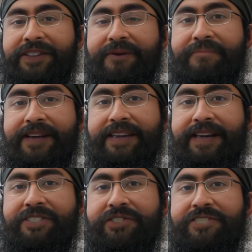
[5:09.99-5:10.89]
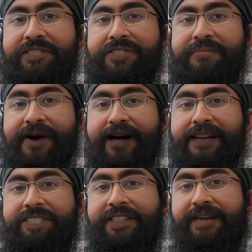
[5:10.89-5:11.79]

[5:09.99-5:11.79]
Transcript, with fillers: of medications and supplies,